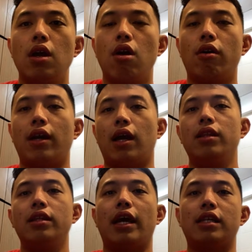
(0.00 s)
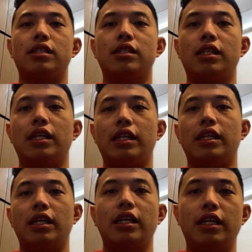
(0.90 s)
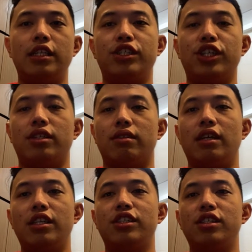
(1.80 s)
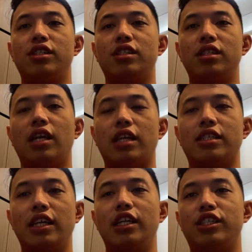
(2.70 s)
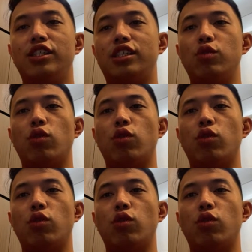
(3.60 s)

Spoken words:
Okay, under the estate agency work